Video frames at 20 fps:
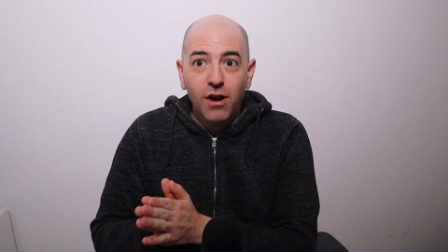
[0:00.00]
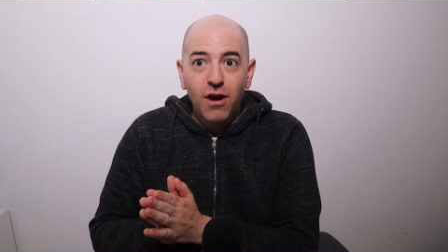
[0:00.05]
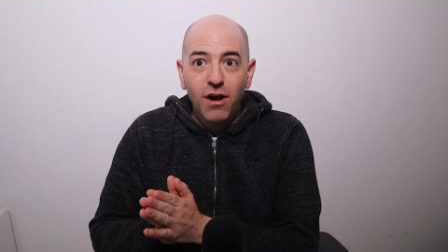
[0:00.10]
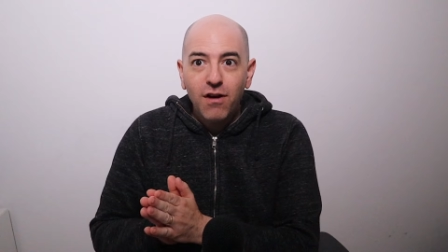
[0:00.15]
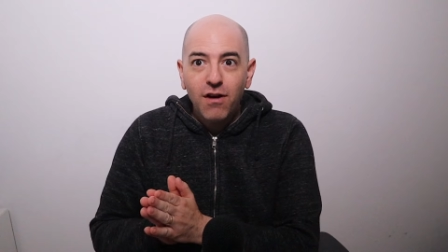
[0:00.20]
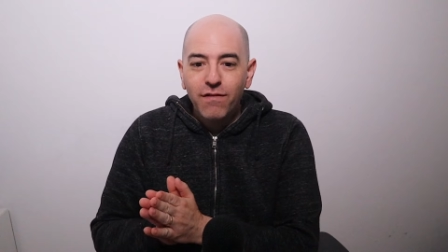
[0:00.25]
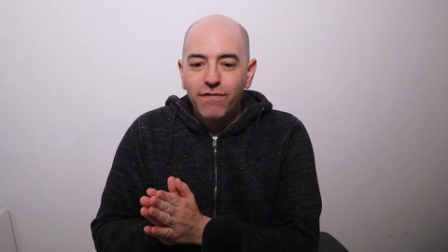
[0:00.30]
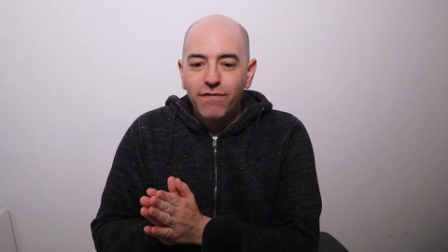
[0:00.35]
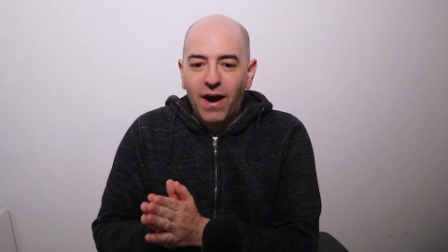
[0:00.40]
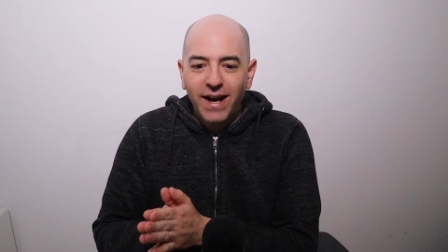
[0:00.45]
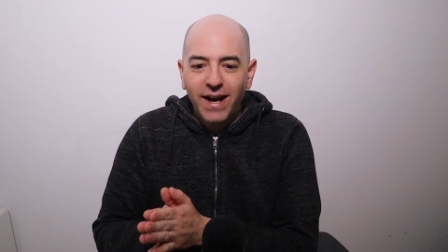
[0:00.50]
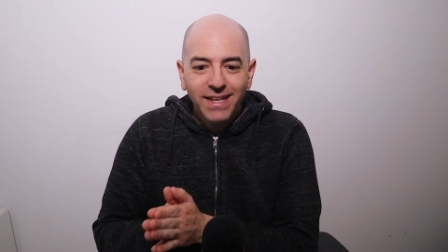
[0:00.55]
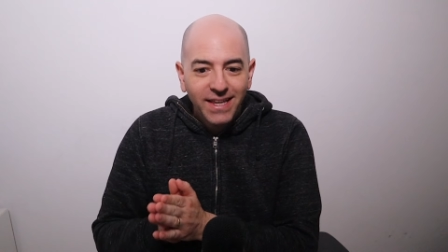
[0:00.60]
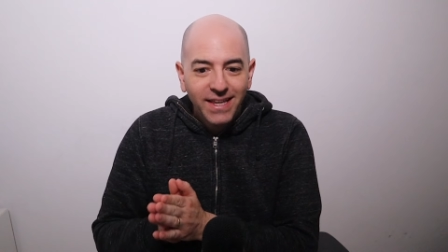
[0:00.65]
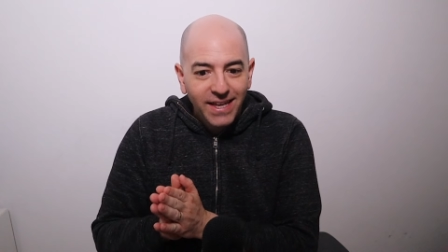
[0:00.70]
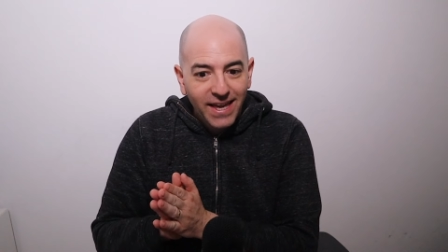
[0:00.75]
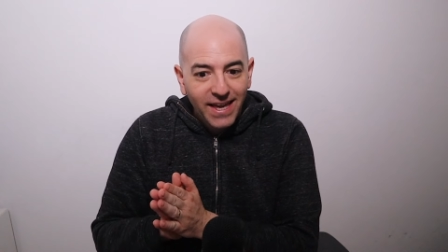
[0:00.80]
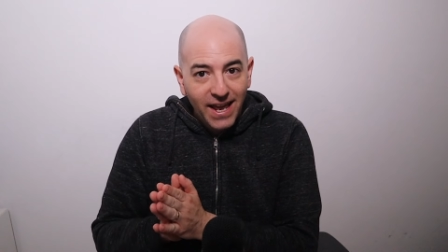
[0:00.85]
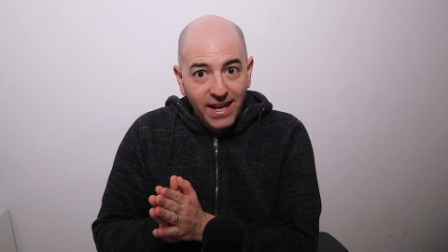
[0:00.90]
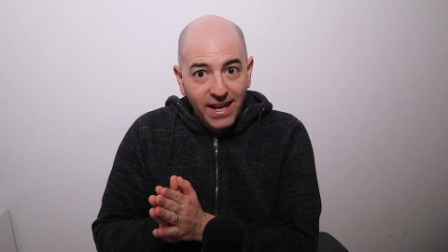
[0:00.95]
finally
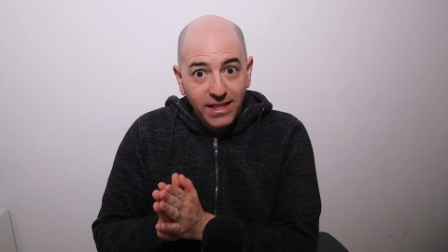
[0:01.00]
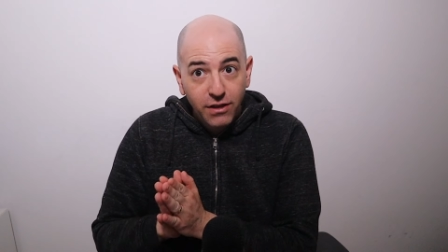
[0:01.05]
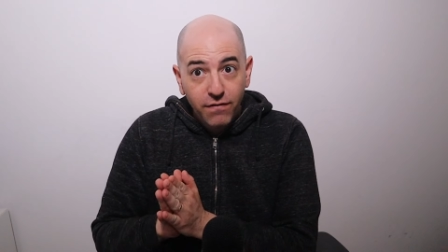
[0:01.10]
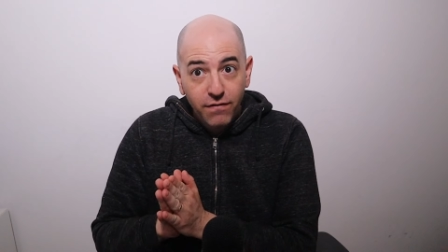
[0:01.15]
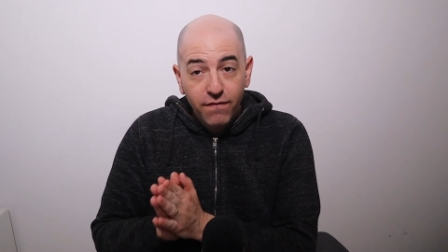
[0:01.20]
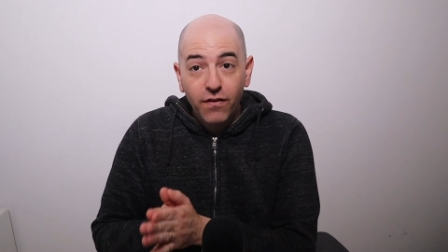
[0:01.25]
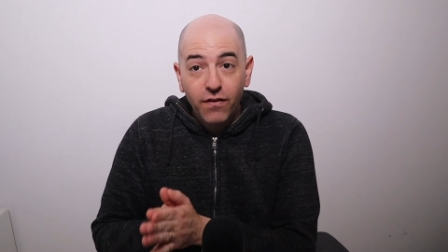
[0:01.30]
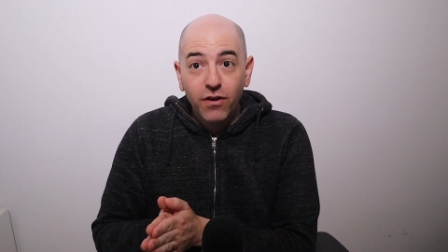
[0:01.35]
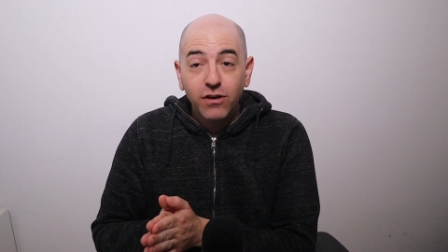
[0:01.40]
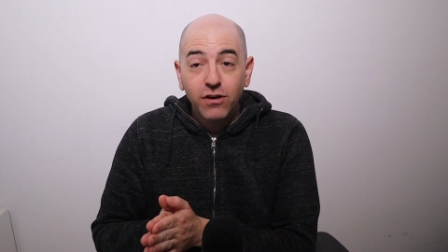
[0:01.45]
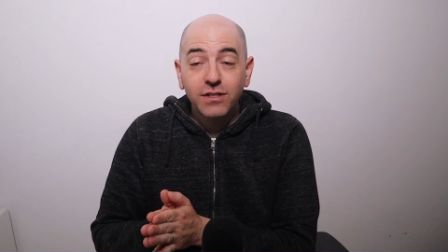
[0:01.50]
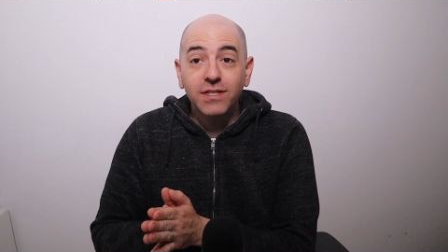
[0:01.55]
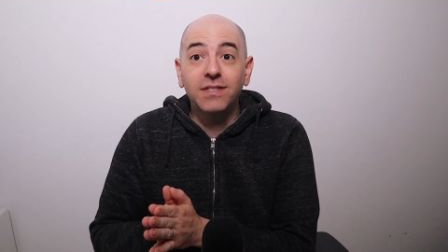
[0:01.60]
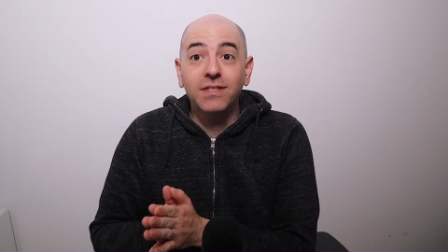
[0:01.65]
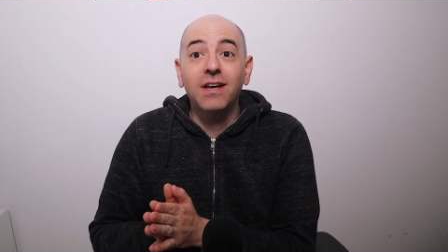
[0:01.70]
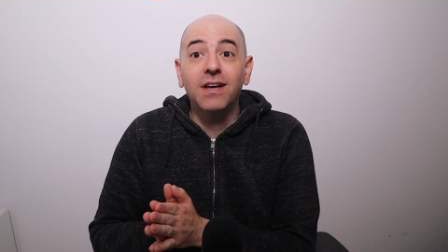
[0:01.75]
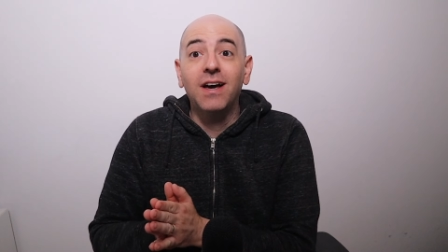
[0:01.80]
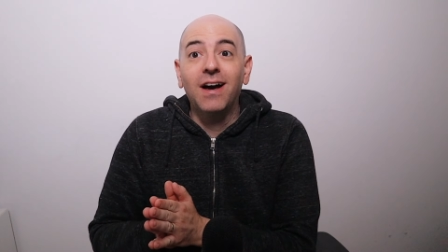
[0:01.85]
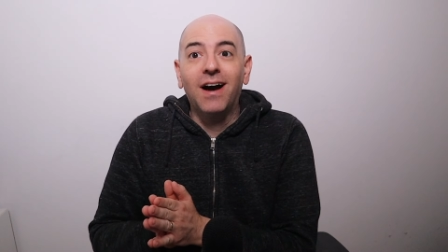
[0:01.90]
getting the first